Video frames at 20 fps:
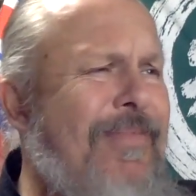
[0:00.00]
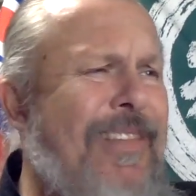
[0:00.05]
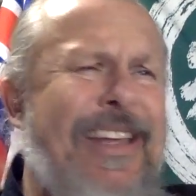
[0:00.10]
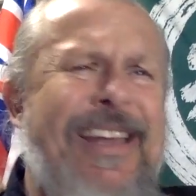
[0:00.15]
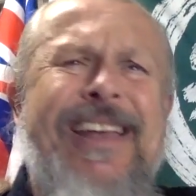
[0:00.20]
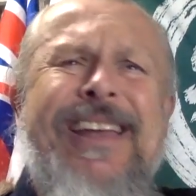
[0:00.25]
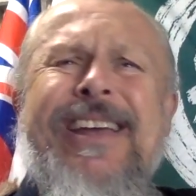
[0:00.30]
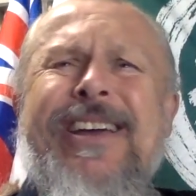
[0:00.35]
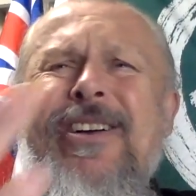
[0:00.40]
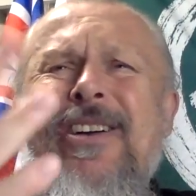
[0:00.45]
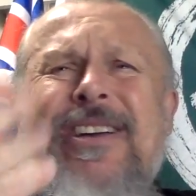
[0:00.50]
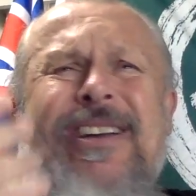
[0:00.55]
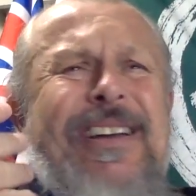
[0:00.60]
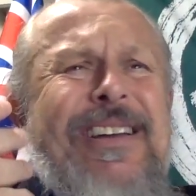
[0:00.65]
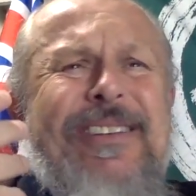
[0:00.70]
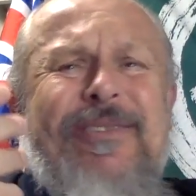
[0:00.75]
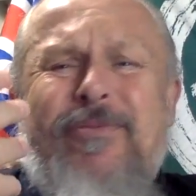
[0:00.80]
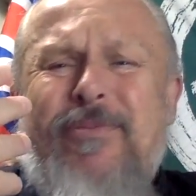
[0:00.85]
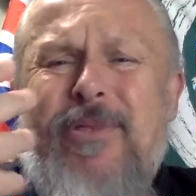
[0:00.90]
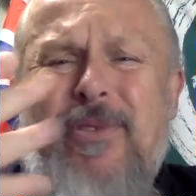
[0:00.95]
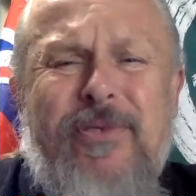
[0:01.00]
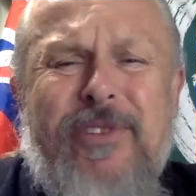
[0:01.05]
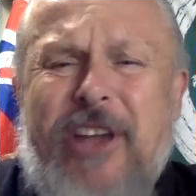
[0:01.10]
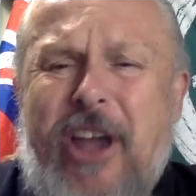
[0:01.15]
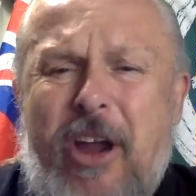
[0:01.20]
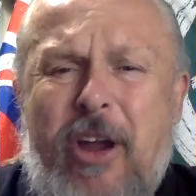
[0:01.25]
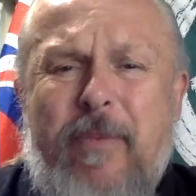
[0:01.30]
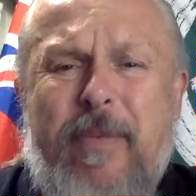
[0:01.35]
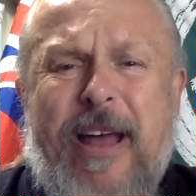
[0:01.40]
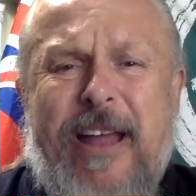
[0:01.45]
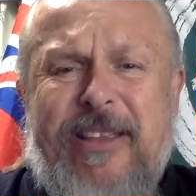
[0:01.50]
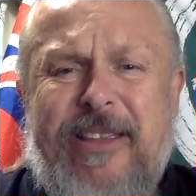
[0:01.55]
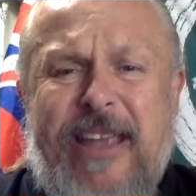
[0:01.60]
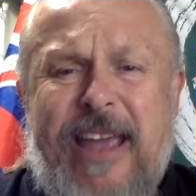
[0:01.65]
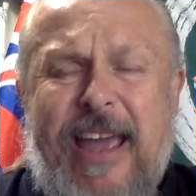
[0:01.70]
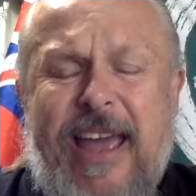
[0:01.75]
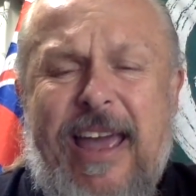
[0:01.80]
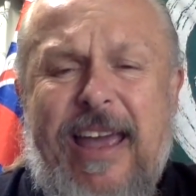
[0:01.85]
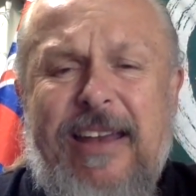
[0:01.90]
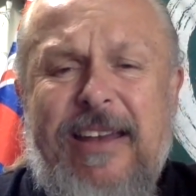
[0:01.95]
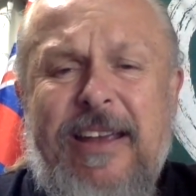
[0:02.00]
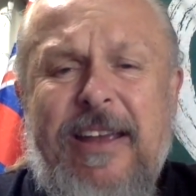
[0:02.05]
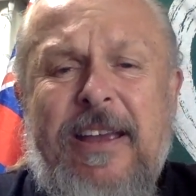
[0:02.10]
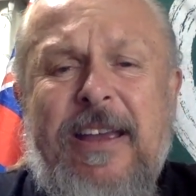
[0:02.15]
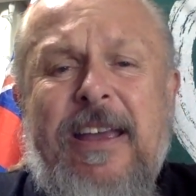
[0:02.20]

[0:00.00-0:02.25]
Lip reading: I don't care about that.